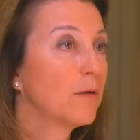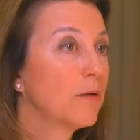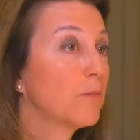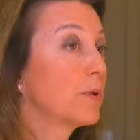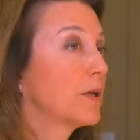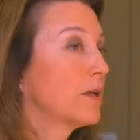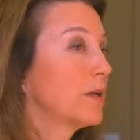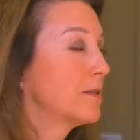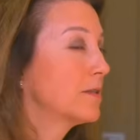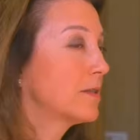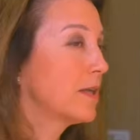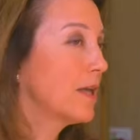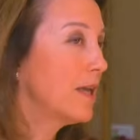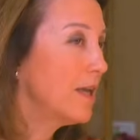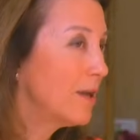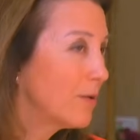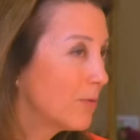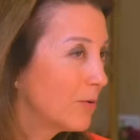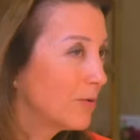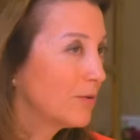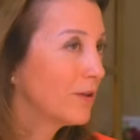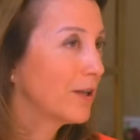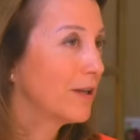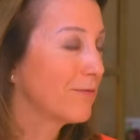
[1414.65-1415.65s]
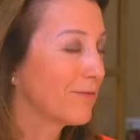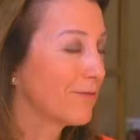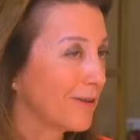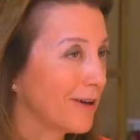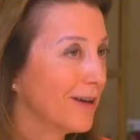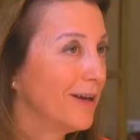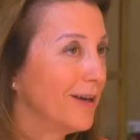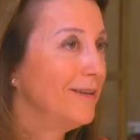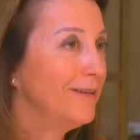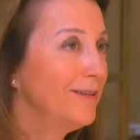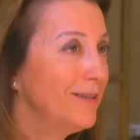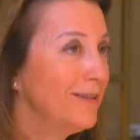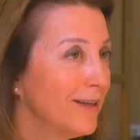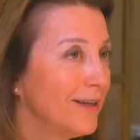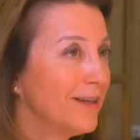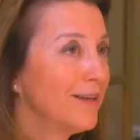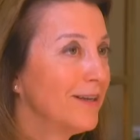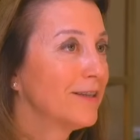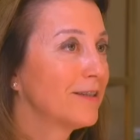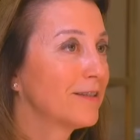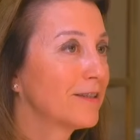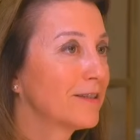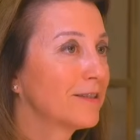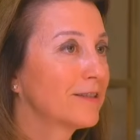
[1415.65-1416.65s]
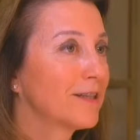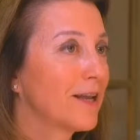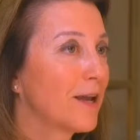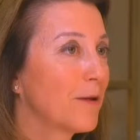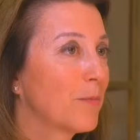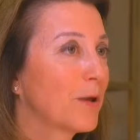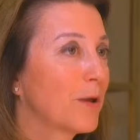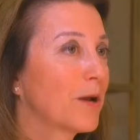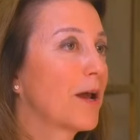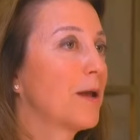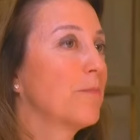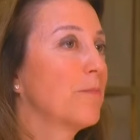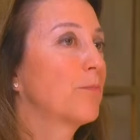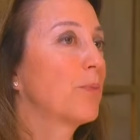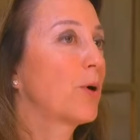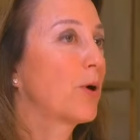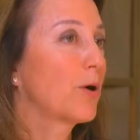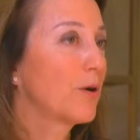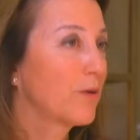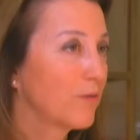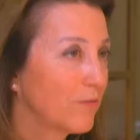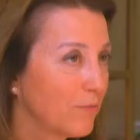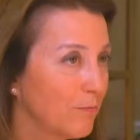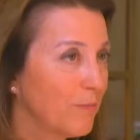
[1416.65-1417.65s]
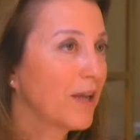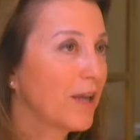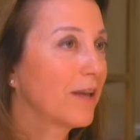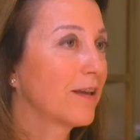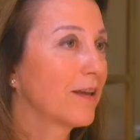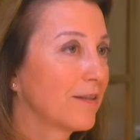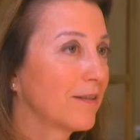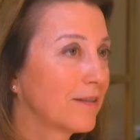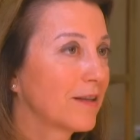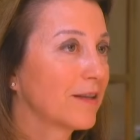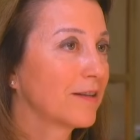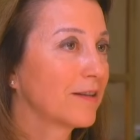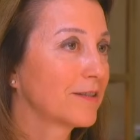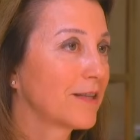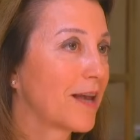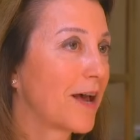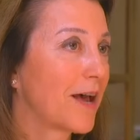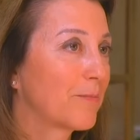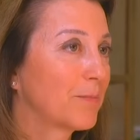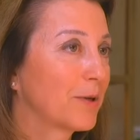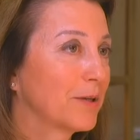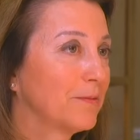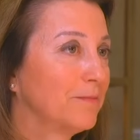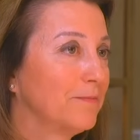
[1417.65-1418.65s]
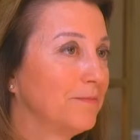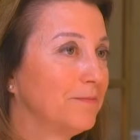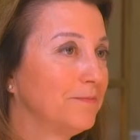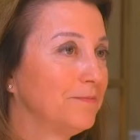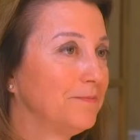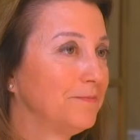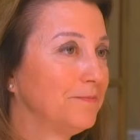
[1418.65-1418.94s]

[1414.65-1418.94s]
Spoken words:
But it's equally fun to say, but I'm part of making things happen.